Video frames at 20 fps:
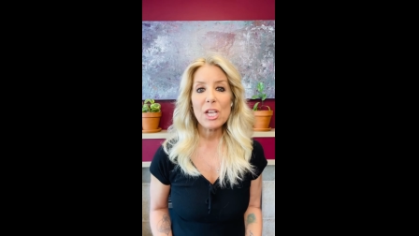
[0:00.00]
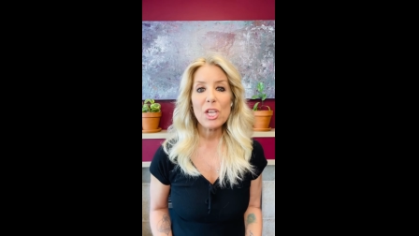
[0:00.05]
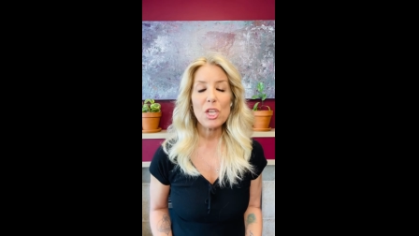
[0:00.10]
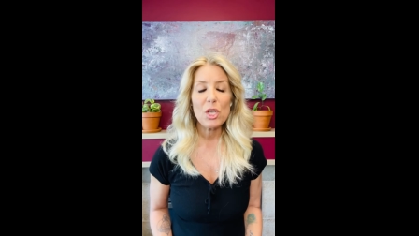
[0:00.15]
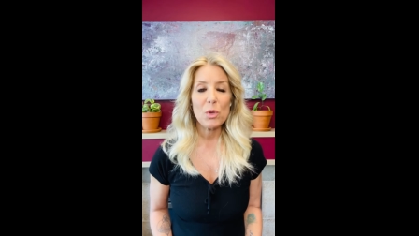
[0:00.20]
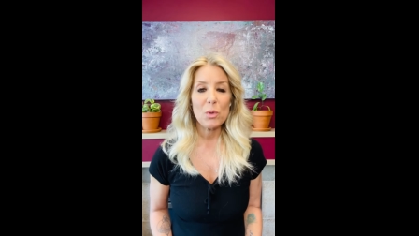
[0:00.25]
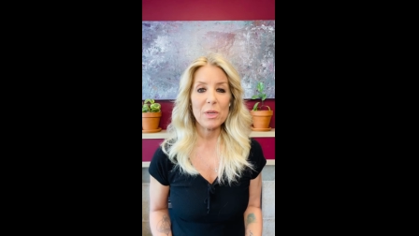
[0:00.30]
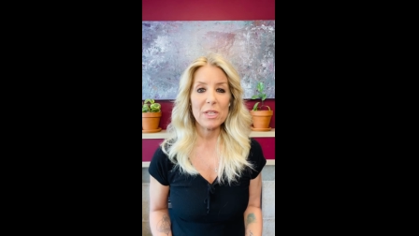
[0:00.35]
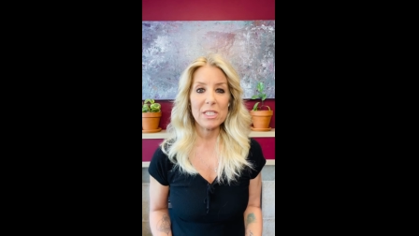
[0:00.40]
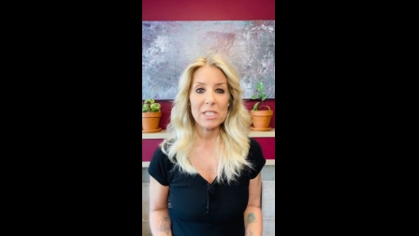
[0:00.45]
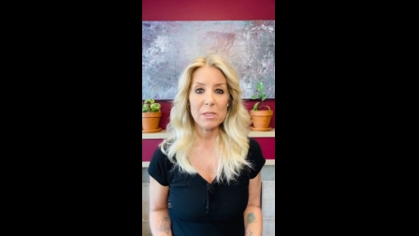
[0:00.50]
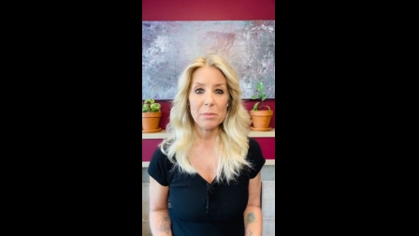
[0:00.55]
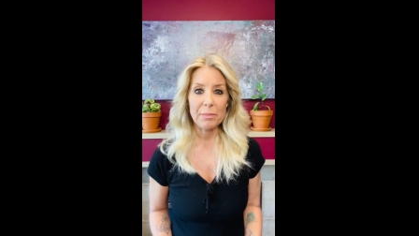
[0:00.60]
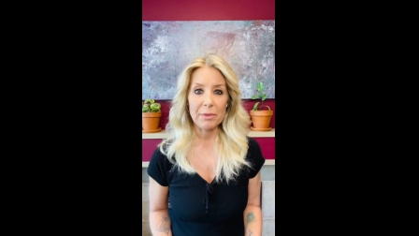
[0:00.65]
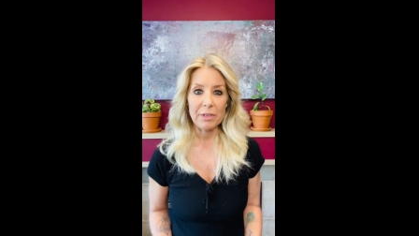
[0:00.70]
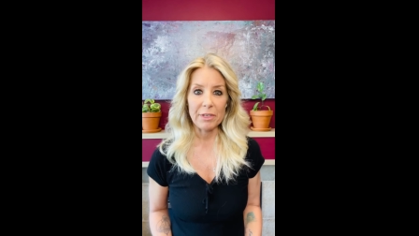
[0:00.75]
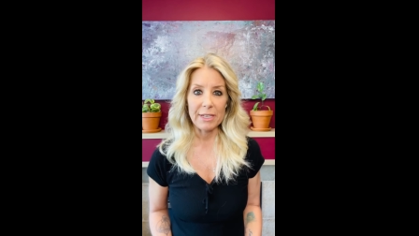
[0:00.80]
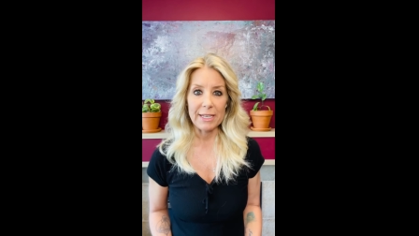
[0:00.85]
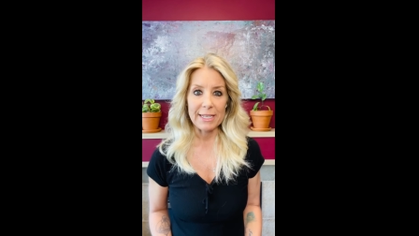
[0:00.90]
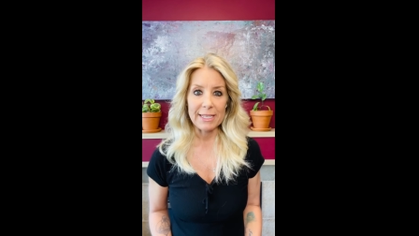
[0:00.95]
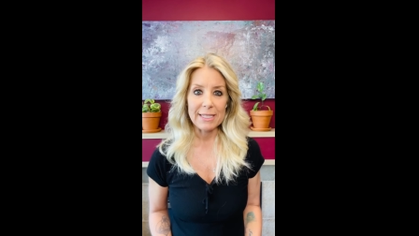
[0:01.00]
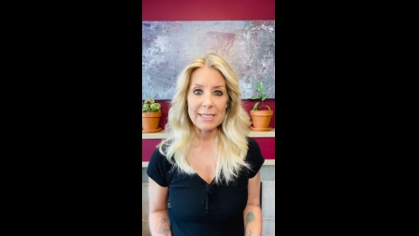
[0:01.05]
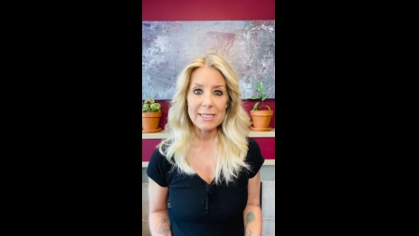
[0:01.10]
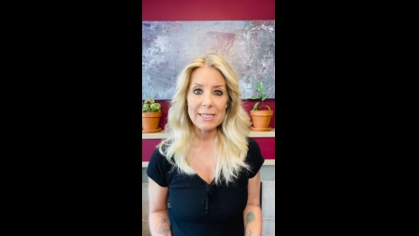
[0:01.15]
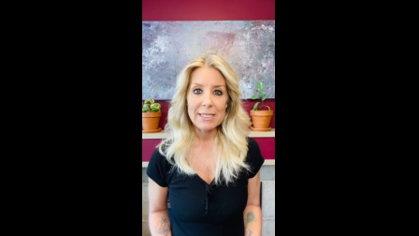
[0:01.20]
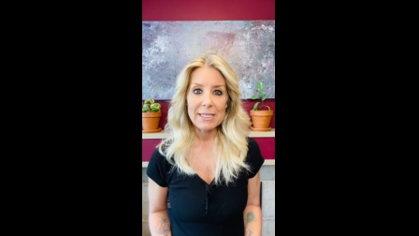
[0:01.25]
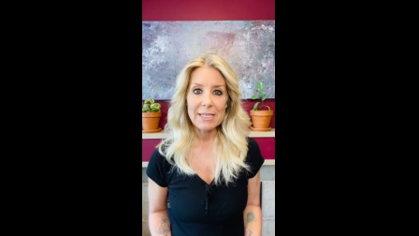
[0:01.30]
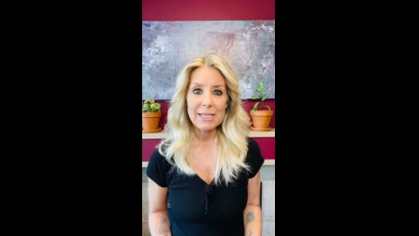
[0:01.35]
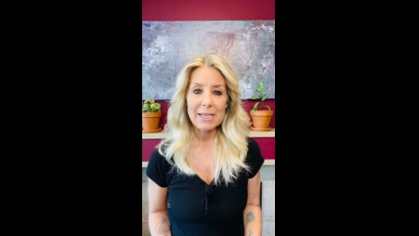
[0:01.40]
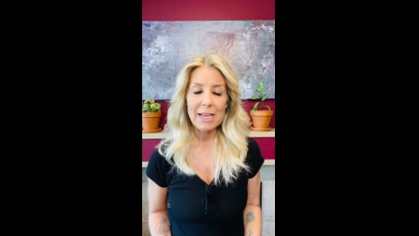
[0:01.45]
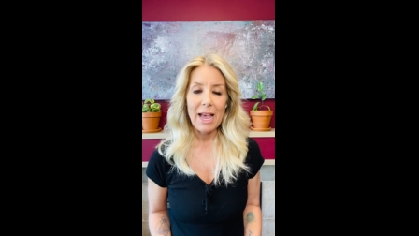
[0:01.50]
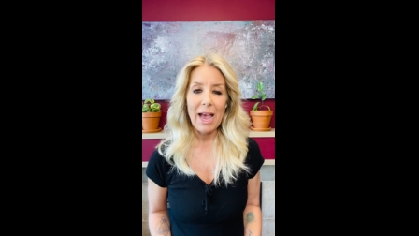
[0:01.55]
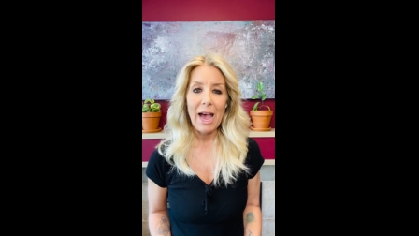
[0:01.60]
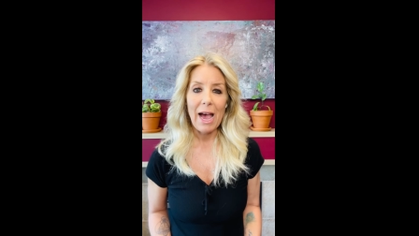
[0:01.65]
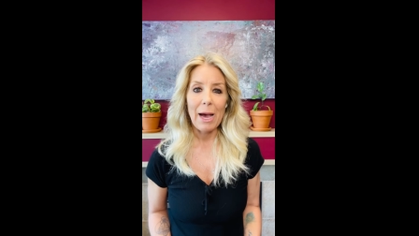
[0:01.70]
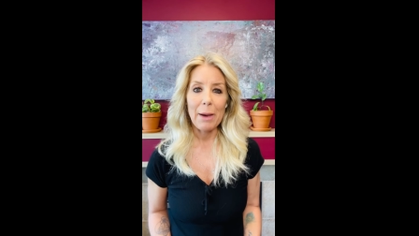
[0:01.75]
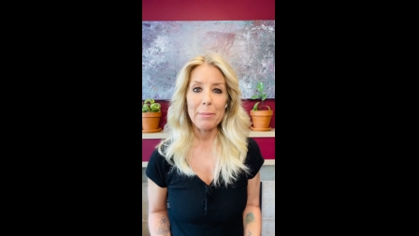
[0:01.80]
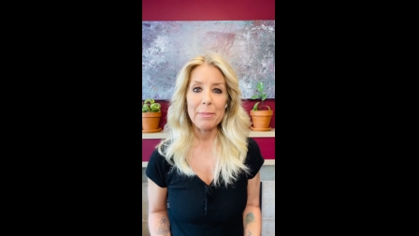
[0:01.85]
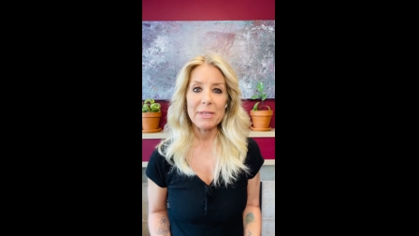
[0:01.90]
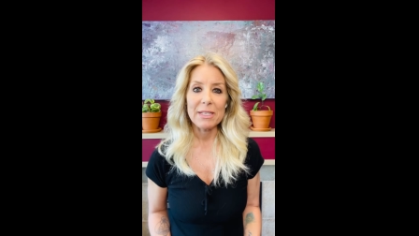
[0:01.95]
you experience
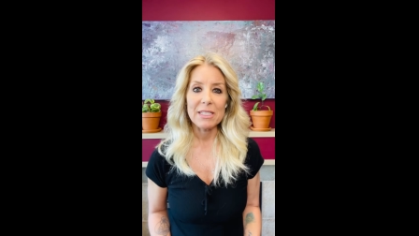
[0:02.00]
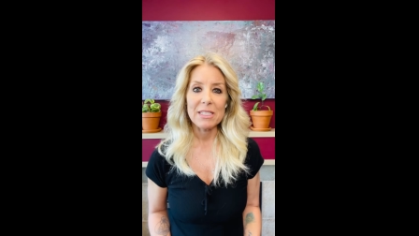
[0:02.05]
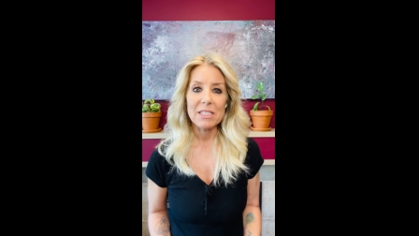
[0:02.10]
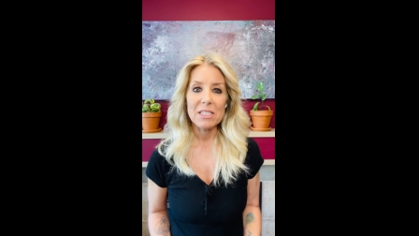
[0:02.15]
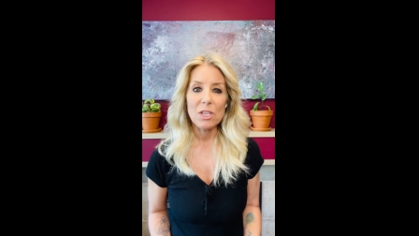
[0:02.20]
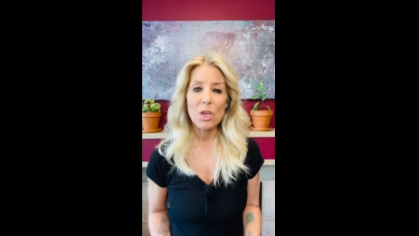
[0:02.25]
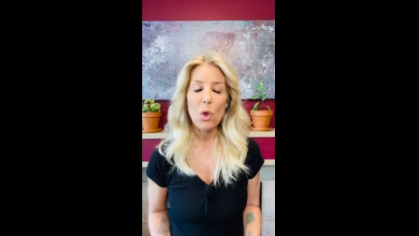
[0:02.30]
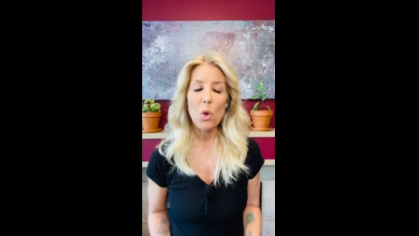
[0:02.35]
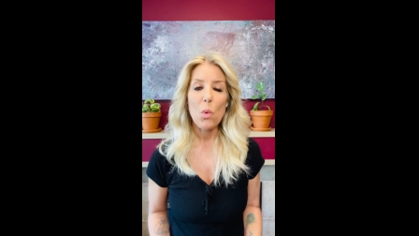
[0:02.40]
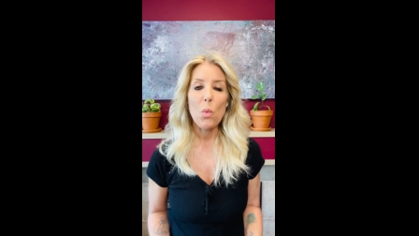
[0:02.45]
happens